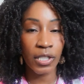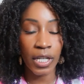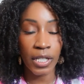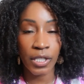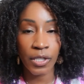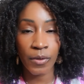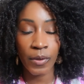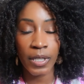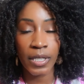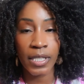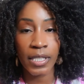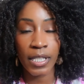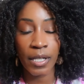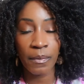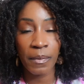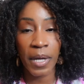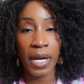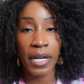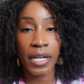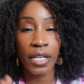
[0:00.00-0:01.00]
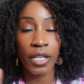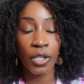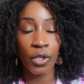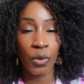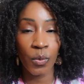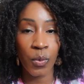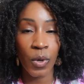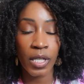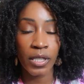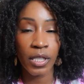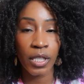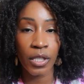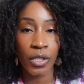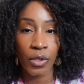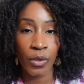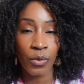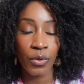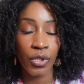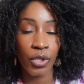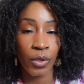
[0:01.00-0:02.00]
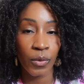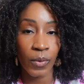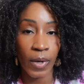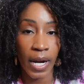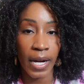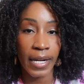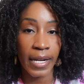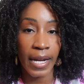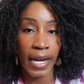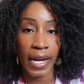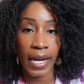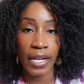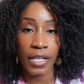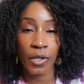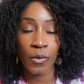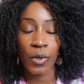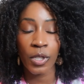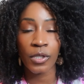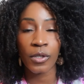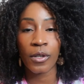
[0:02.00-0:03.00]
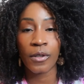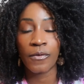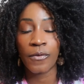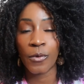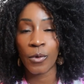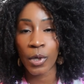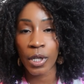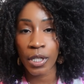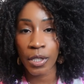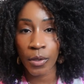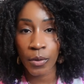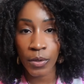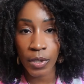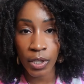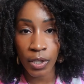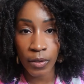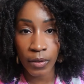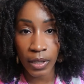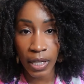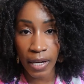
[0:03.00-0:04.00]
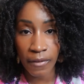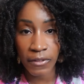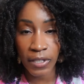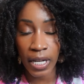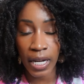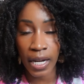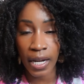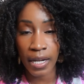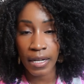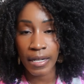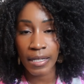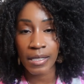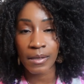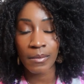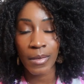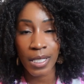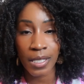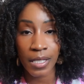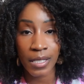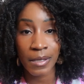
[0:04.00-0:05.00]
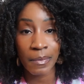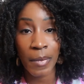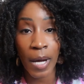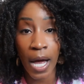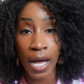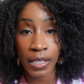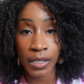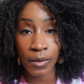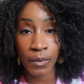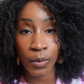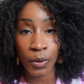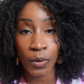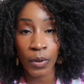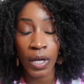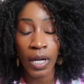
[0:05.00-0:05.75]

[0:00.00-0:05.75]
gesturing to somebody, you want to use your right hand. You want to avoid using your left hand as much as possible.